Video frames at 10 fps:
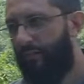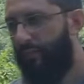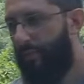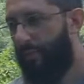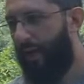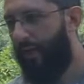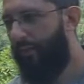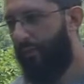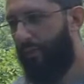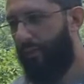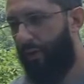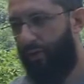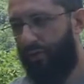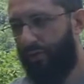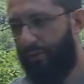Remember back there when
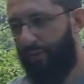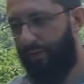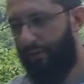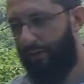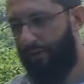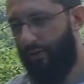Paul was speaking to the